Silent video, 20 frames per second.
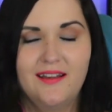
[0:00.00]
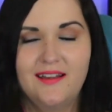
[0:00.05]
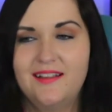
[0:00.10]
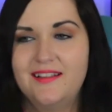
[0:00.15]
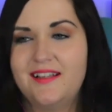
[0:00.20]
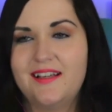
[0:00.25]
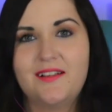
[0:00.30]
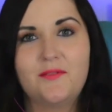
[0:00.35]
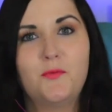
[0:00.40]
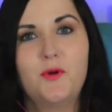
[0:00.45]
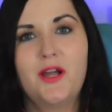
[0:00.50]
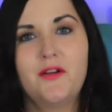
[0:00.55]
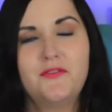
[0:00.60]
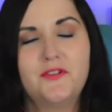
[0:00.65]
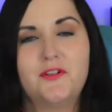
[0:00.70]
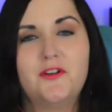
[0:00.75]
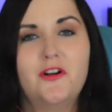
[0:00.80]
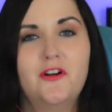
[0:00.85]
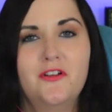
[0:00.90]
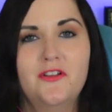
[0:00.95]
I, we have
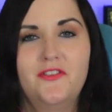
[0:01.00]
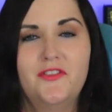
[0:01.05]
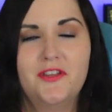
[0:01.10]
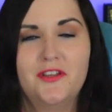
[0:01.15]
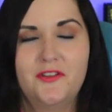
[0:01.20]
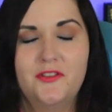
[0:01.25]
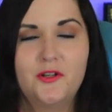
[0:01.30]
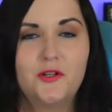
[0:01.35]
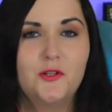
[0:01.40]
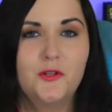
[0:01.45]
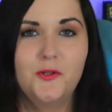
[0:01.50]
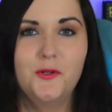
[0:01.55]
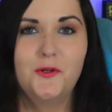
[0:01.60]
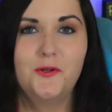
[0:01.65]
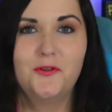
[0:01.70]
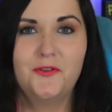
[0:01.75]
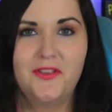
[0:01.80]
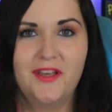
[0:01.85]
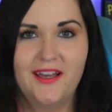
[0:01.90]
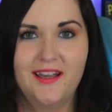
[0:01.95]
to call it the the
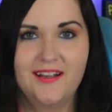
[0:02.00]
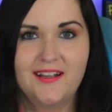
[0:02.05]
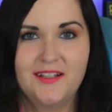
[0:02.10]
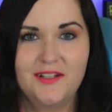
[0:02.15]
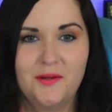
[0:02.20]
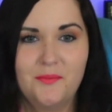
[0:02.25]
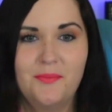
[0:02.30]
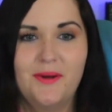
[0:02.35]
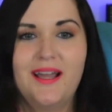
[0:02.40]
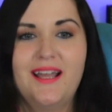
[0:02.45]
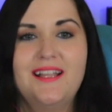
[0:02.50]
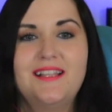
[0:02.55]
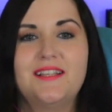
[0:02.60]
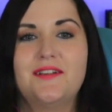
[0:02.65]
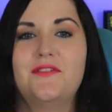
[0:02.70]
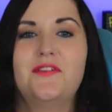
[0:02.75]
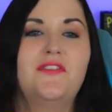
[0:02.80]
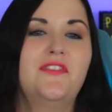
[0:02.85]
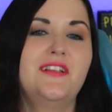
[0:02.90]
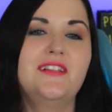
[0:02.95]
glue that kind of binds
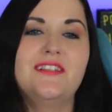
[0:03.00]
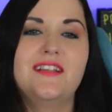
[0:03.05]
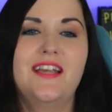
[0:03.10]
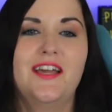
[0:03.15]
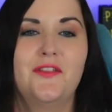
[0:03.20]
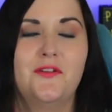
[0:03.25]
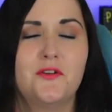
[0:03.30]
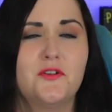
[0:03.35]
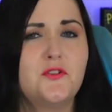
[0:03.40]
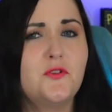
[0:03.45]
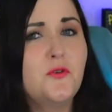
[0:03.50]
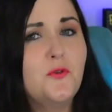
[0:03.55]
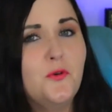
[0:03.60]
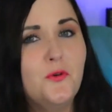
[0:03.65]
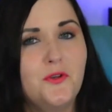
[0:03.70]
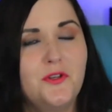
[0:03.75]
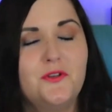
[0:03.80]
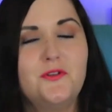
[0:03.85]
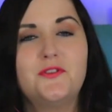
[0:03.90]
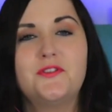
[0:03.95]
everything together. So
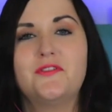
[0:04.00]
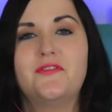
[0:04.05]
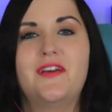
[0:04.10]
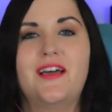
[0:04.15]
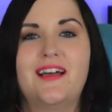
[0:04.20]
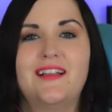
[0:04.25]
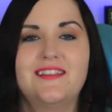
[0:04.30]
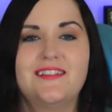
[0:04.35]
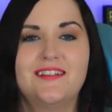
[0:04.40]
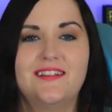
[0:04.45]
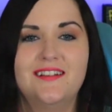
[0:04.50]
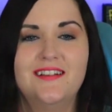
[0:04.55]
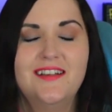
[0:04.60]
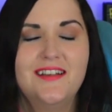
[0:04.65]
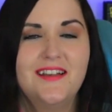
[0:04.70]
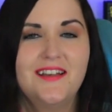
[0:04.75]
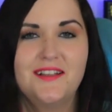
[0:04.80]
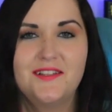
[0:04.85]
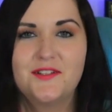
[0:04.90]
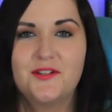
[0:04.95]
cool use of that to
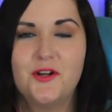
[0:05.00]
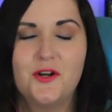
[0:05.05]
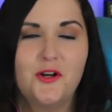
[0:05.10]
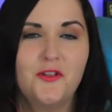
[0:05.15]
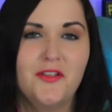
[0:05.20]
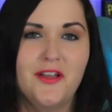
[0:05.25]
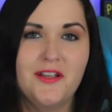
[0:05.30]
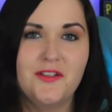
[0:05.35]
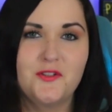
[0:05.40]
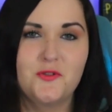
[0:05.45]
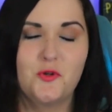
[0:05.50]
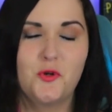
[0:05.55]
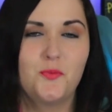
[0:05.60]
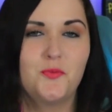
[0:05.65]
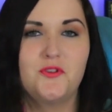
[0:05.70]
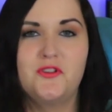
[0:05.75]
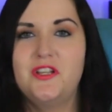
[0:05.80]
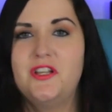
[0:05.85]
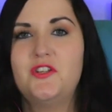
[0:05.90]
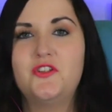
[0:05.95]
to call that stored
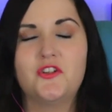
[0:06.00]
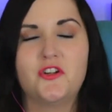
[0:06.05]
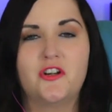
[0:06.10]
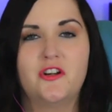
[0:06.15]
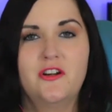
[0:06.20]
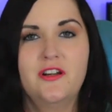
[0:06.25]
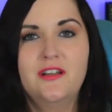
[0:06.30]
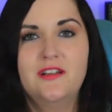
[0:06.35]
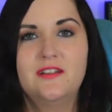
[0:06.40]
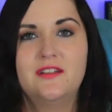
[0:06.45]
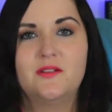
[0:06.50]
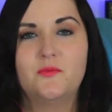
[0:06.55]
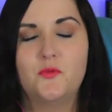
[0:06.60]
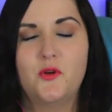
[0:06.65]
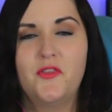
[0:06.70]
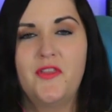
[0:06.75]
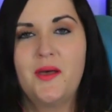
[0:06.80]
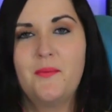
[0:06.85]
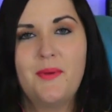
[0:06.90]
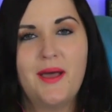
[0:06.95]
procedure and to
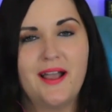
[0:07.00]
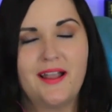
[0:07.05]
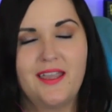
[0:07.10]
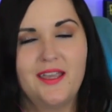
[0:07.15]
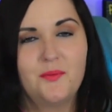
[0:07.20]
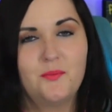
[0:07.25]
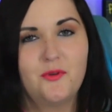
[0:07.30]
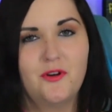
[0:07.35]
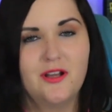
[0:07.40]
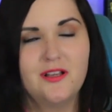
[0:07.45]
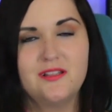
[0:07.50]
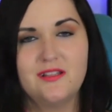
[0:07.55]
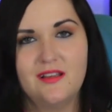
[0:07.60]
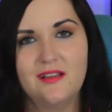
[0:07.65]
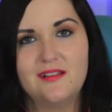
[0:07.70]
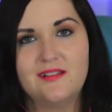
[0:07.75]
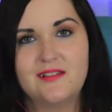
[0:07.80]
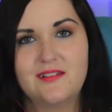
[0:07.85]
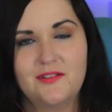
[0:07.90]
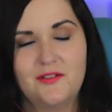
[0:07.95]
run that back end
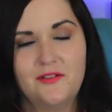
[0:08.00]
process.